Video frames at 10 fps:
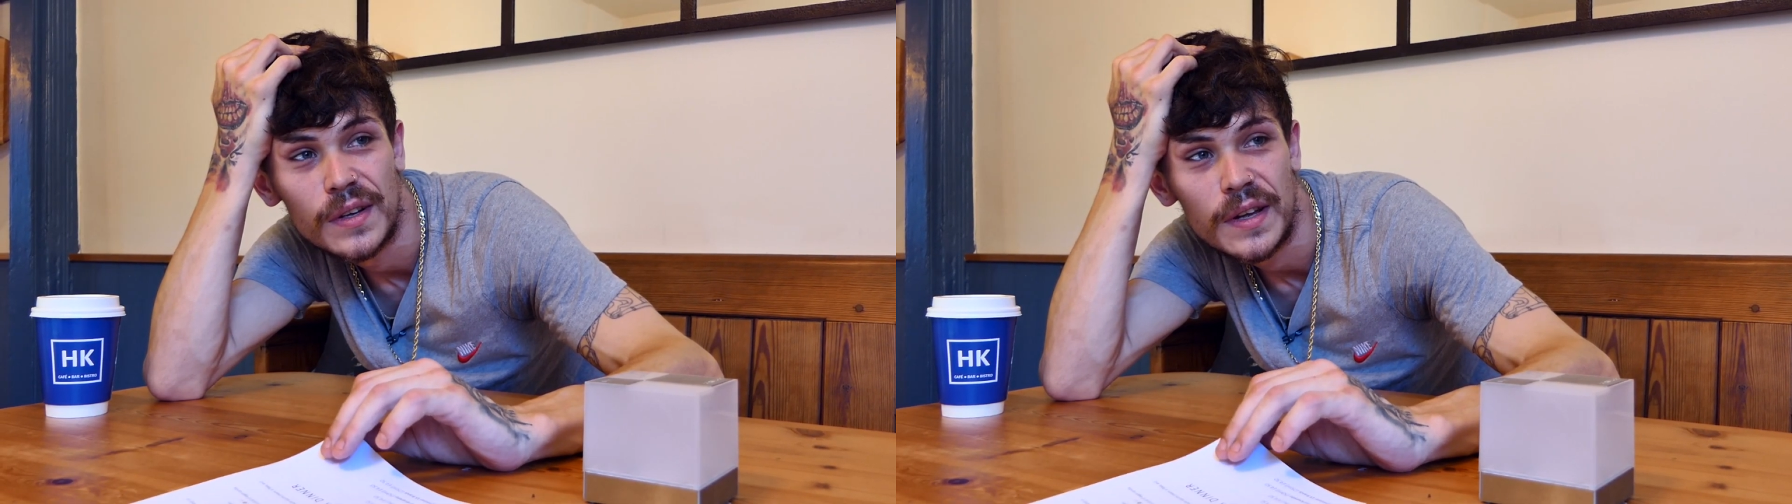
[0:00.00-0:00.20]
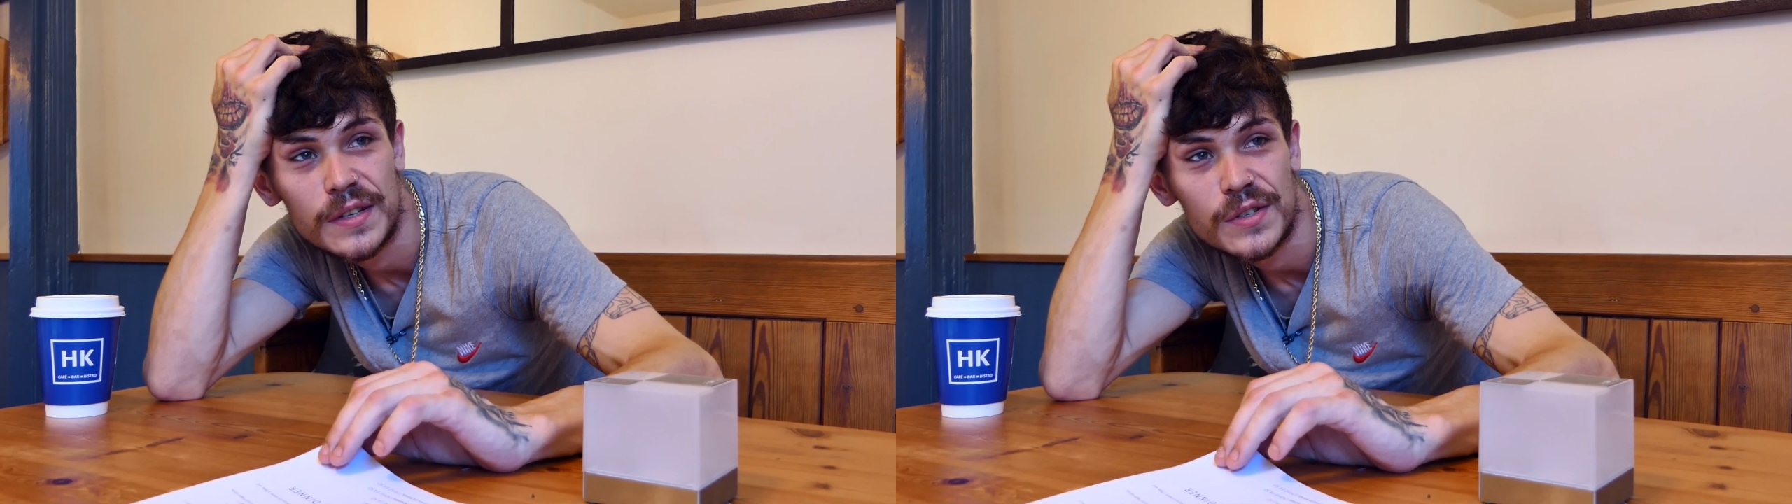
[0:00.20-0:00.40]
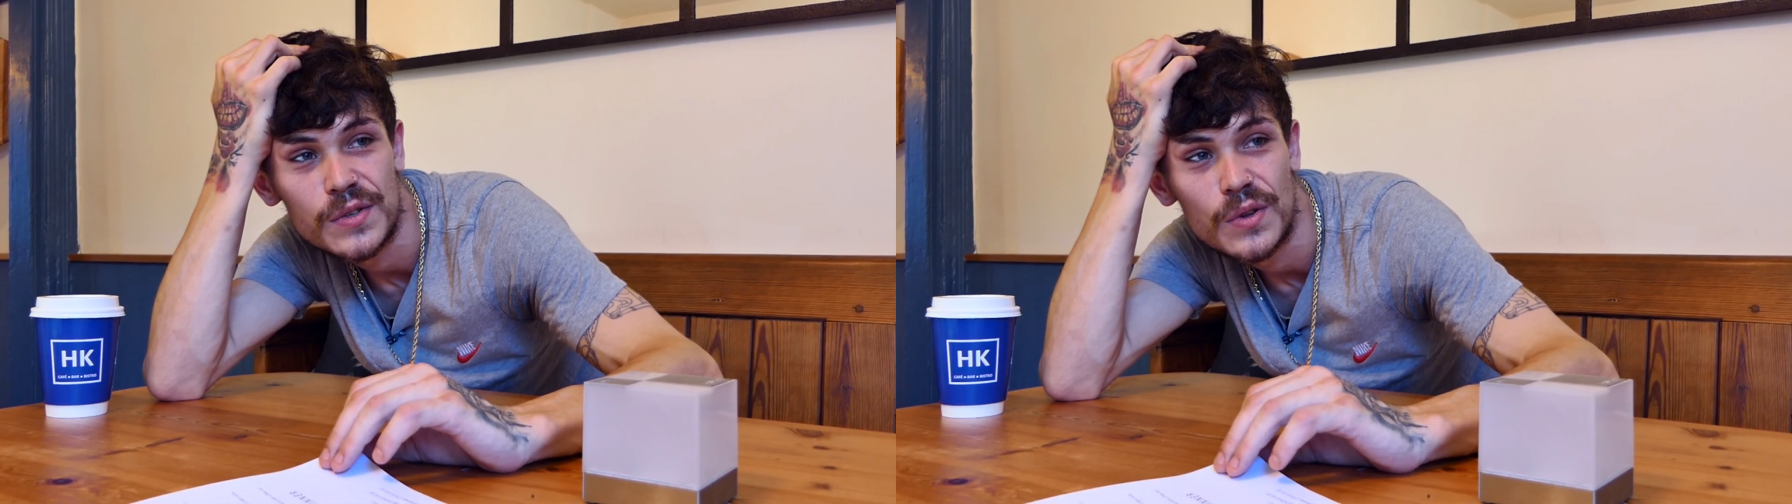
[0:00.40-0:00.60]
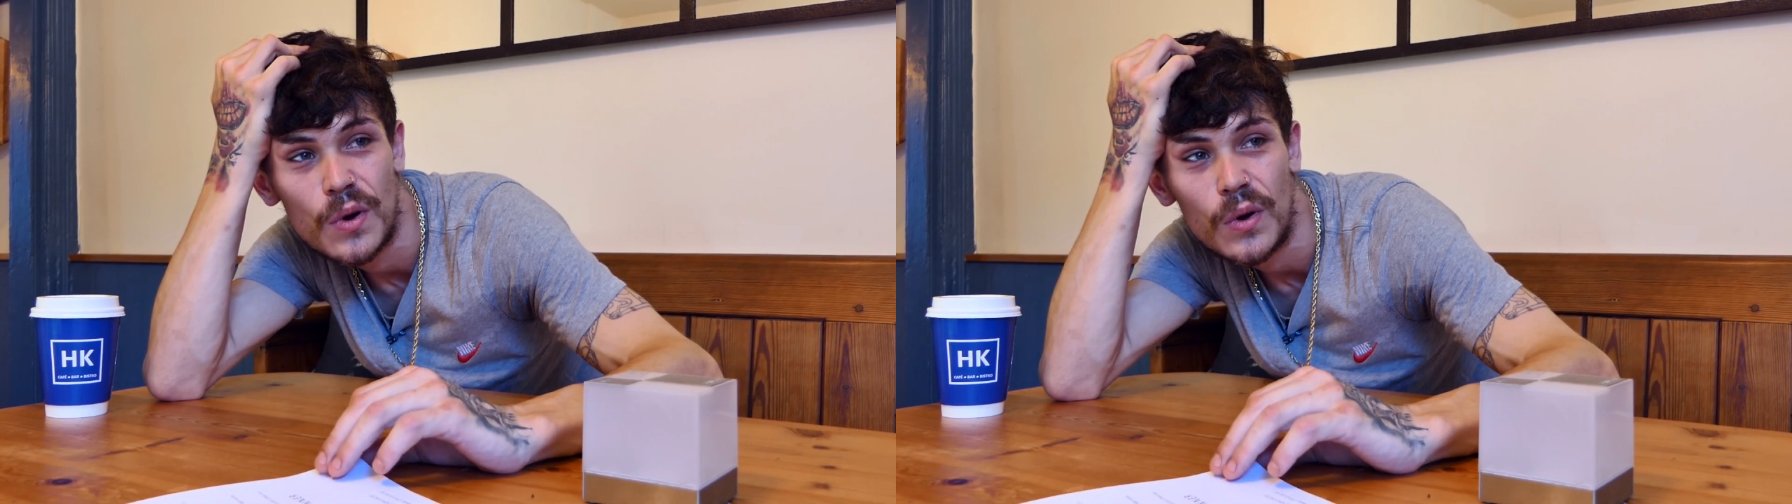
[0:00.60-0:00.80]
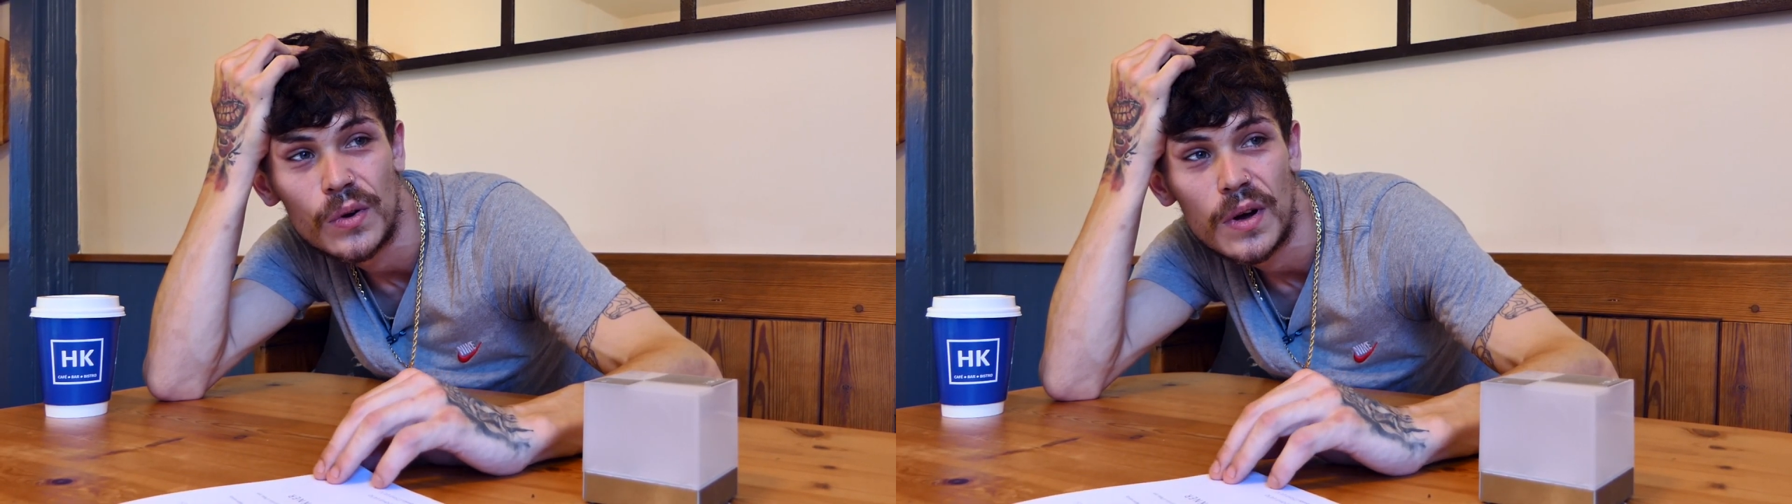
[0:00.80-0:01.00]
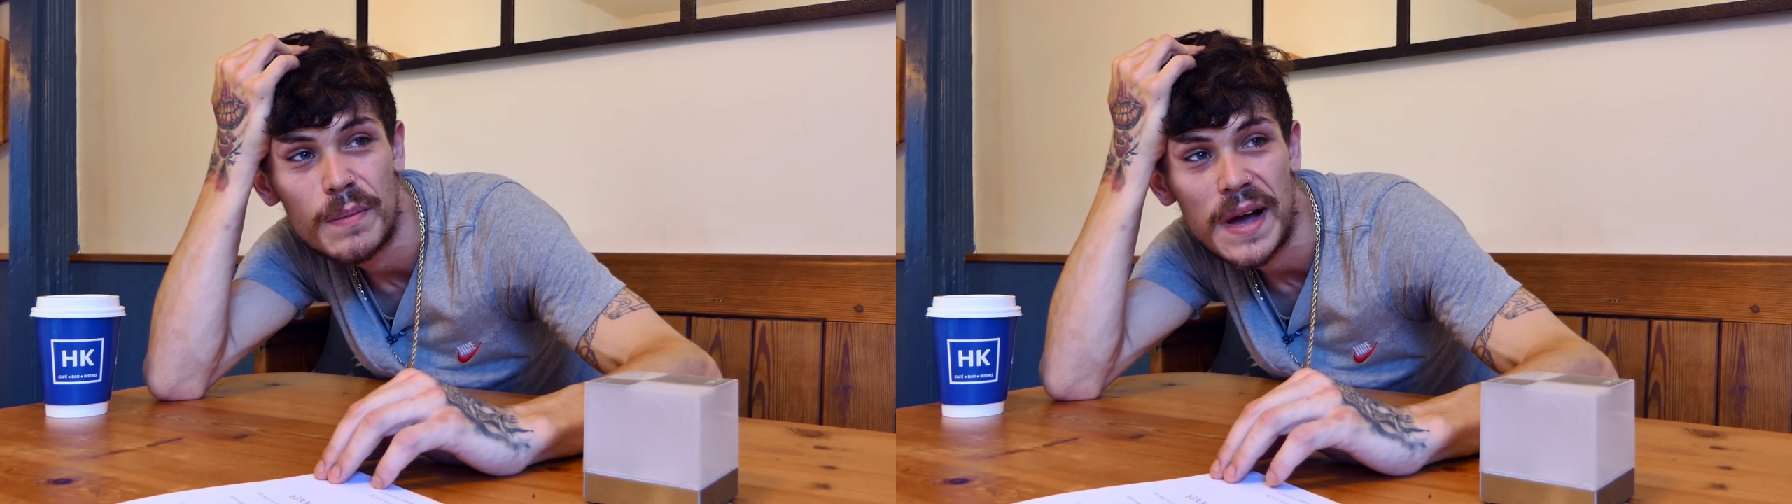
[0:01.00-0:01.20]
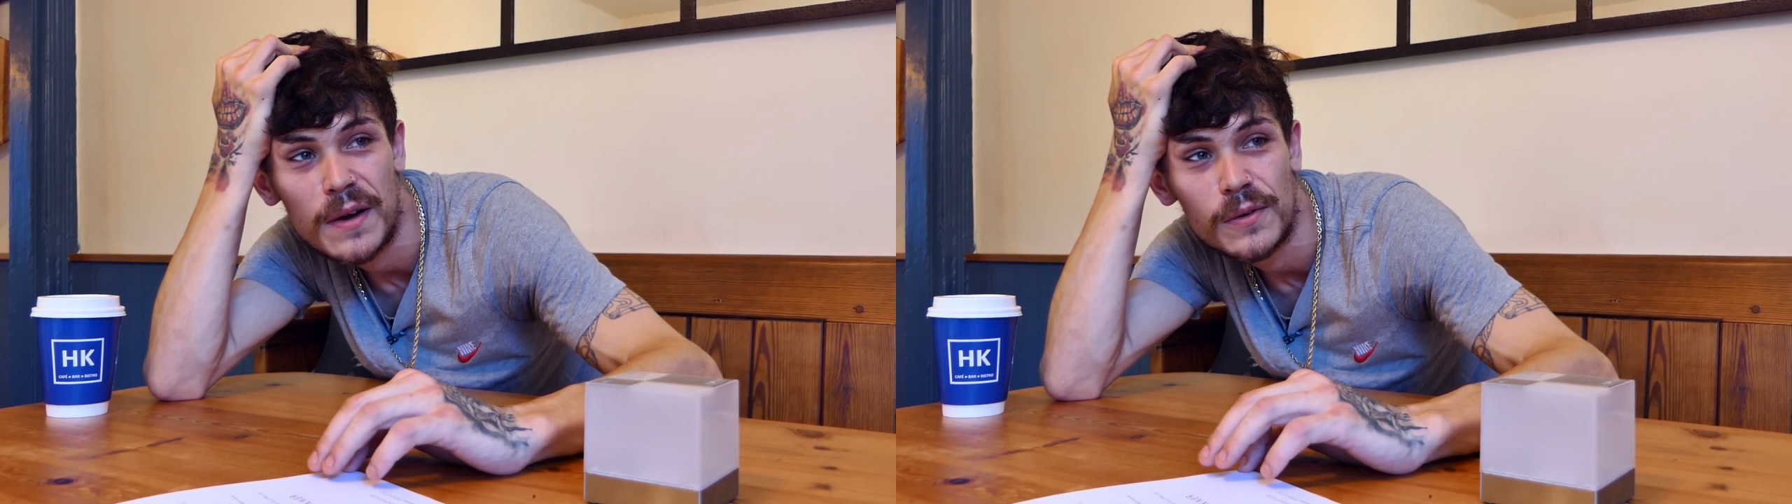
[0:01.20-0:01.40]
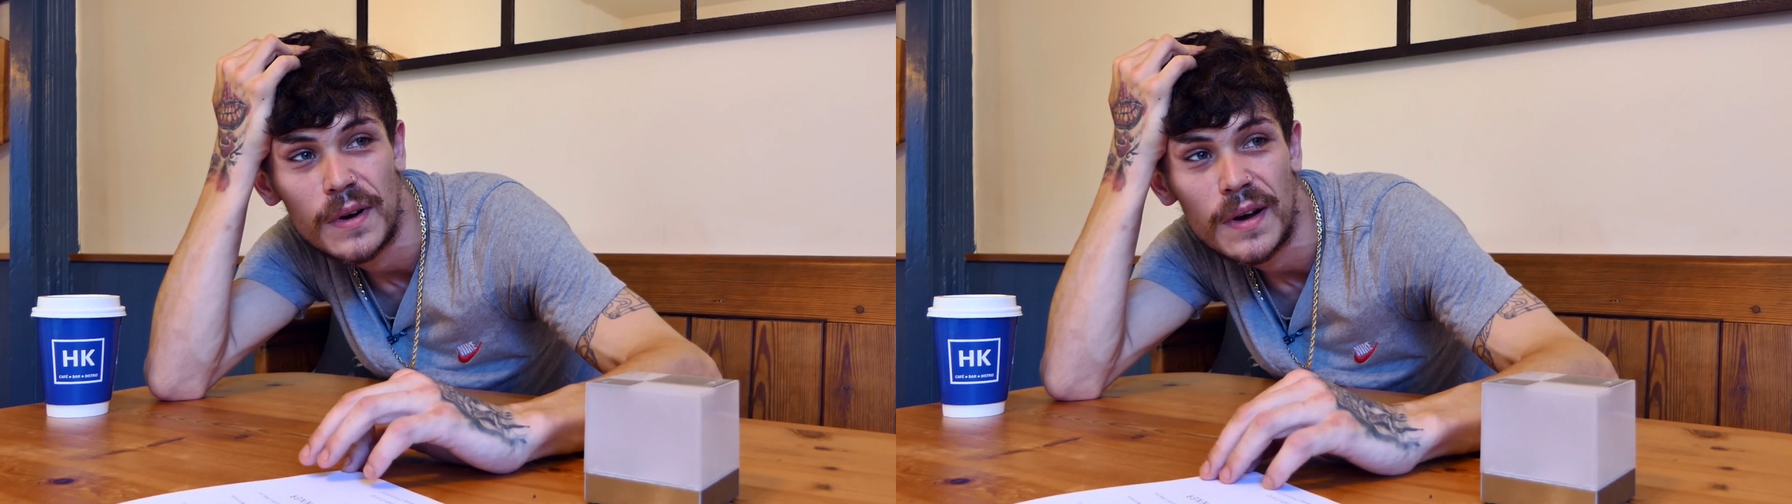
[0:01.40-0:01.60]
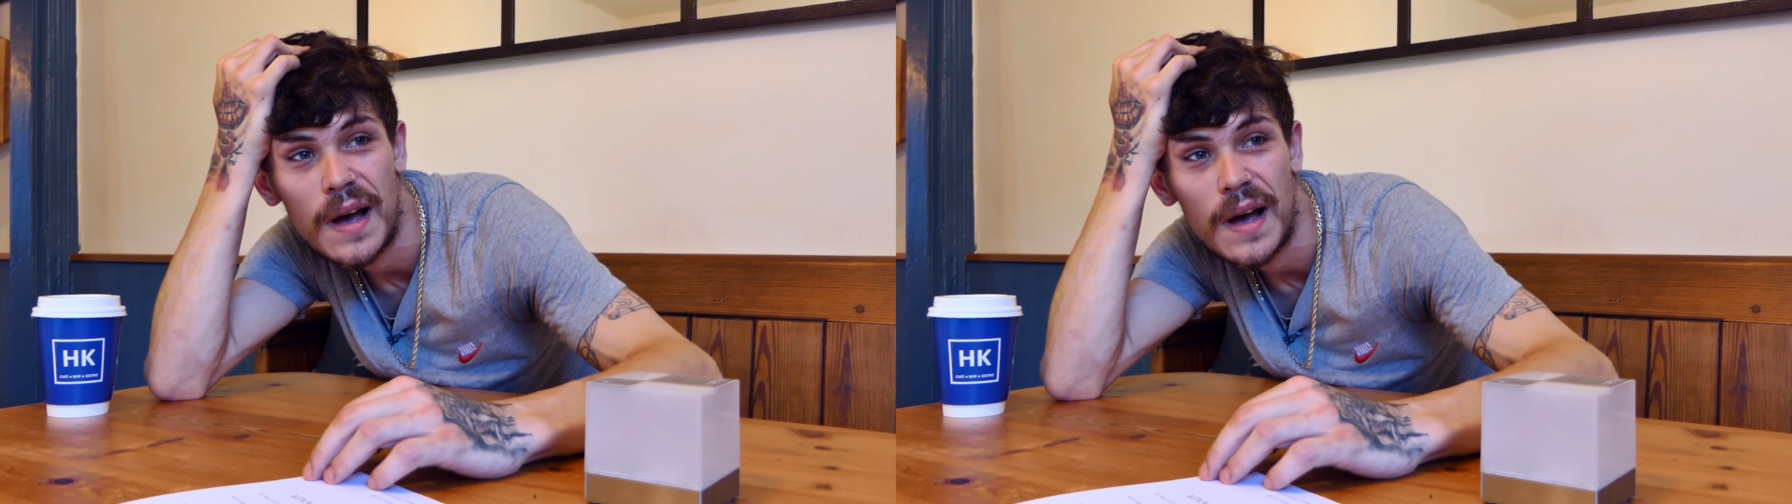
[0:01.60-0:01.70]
it's not about